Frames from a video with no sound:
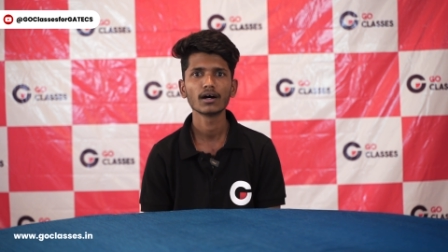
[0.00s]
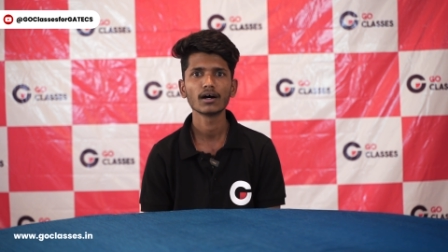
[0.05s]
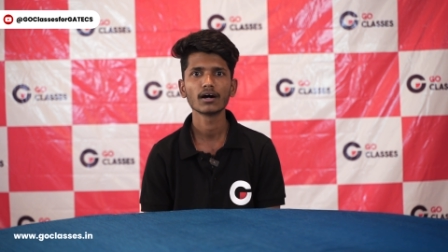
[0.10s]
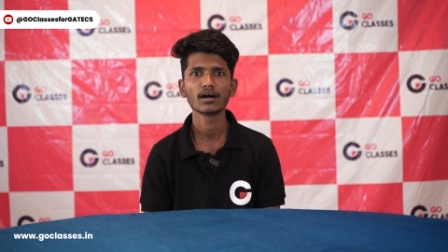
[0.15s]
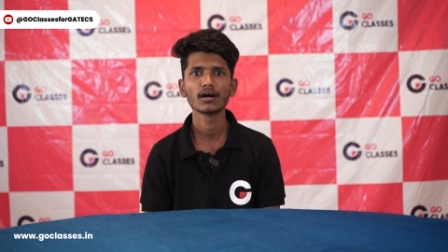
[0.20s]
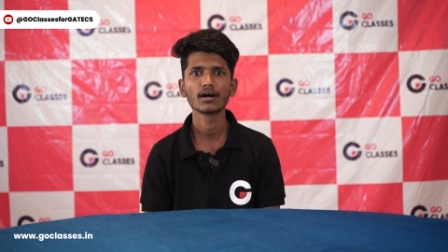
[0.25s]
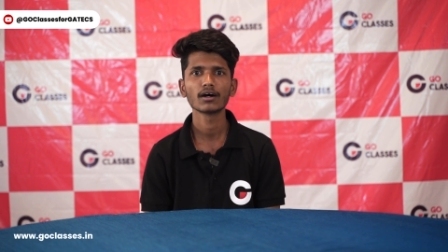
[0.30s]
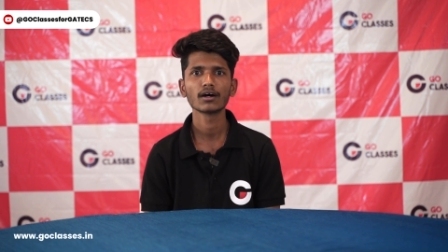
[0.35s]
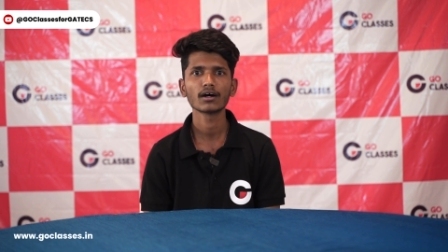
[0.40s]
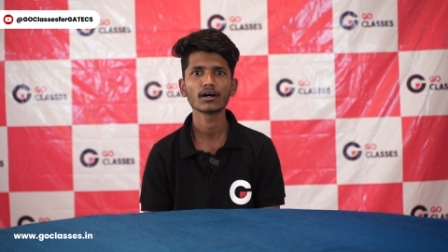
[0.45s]

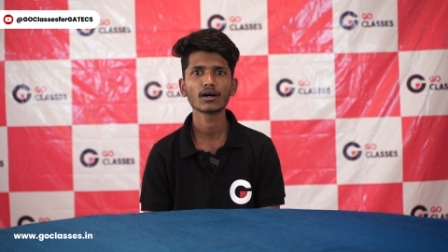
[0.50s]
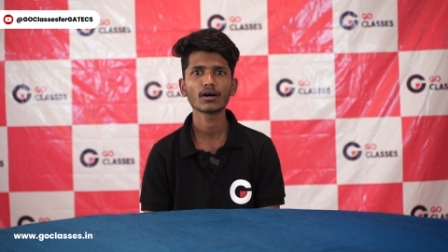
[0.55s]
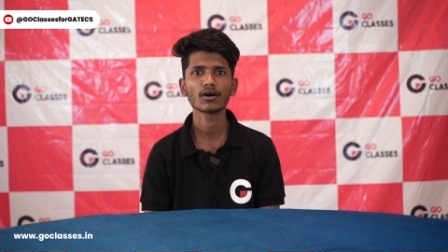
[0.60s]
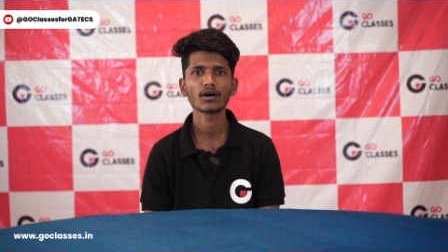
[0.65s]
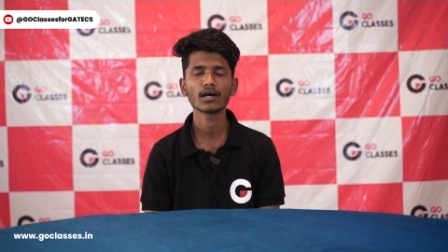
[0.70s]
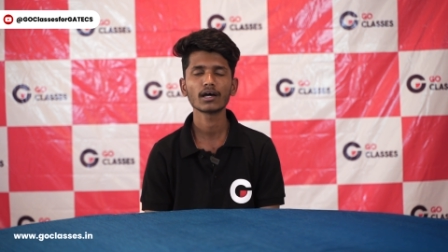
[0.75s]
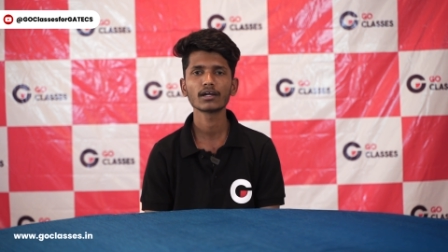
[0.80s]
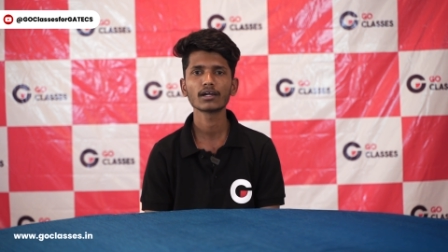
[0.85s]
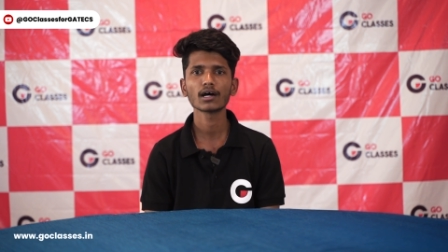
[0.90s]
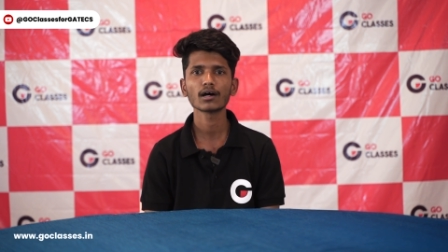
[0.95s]
Uh,
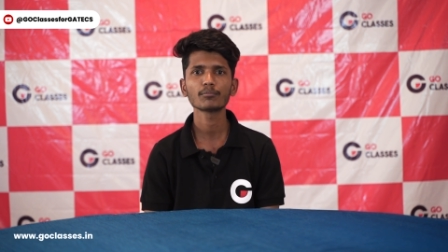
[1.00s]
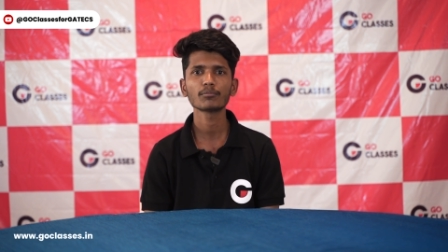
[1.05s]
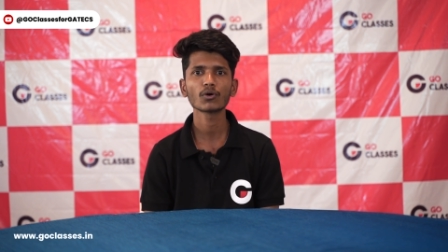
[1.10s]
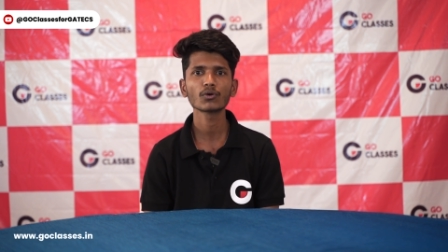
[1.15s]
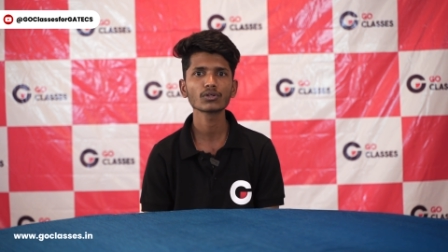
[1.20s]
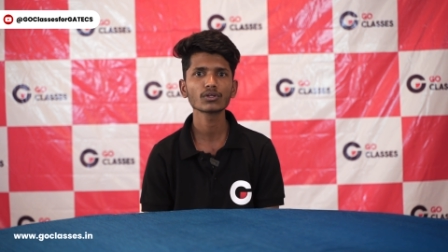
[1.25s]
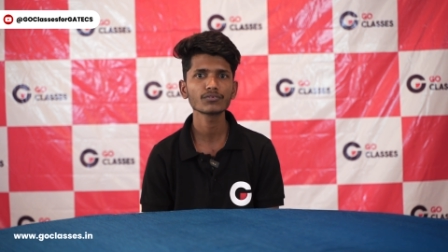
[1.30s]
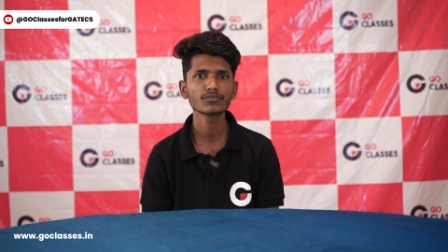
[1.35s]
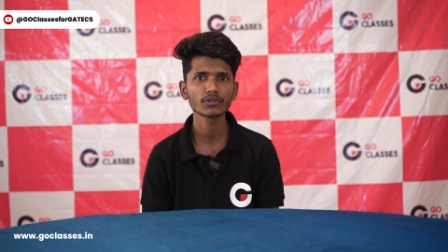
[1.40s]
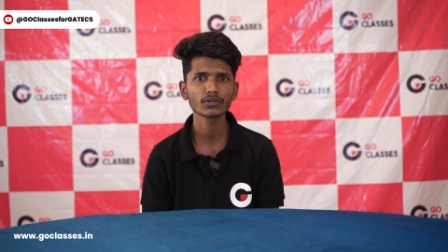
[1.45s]
and
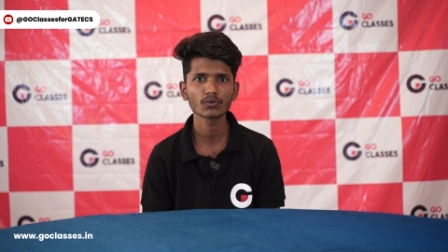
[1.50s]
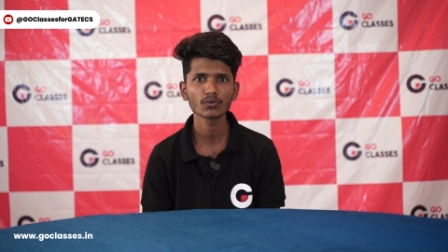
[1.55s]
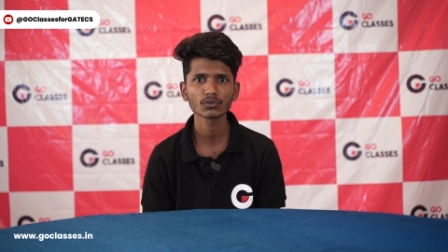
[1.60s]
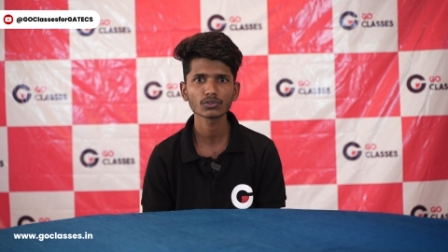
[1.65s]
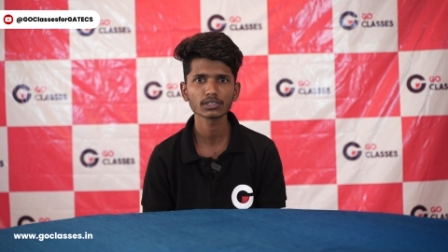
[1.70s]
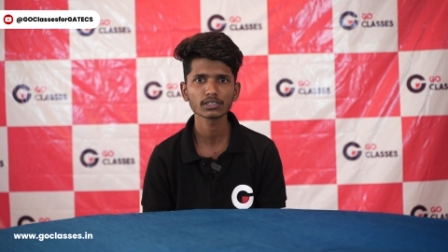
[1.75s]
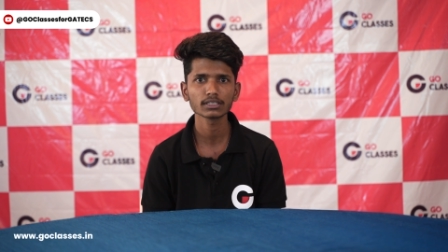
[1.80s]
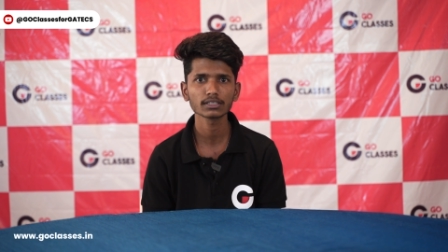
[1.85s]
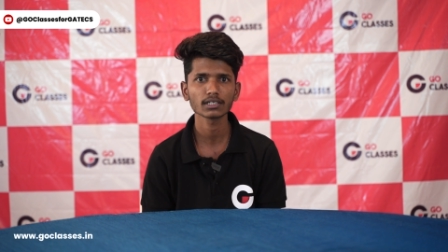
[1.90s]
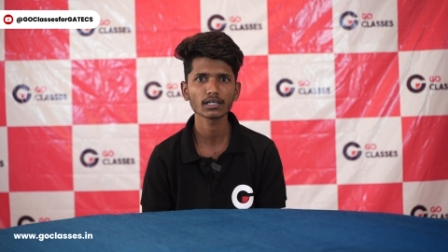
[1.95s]
about the free
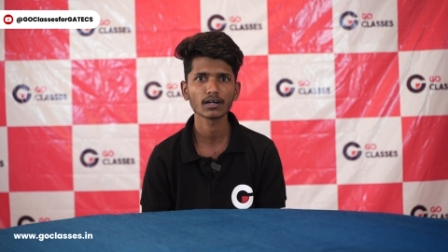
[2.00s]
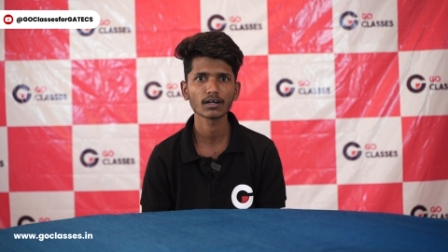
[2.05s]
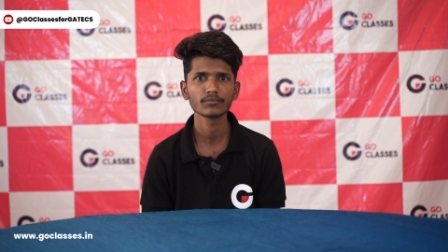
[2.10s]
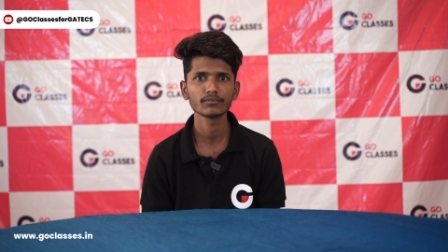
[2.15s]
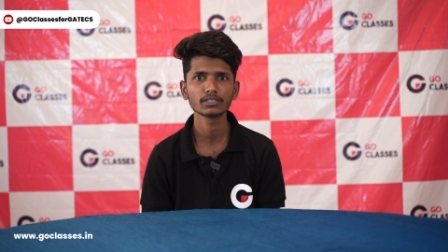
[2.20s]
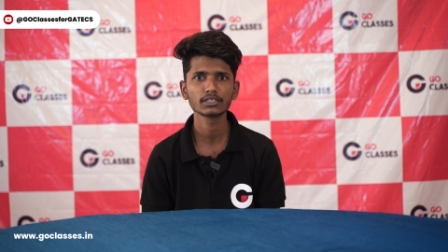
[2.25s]
courses uh,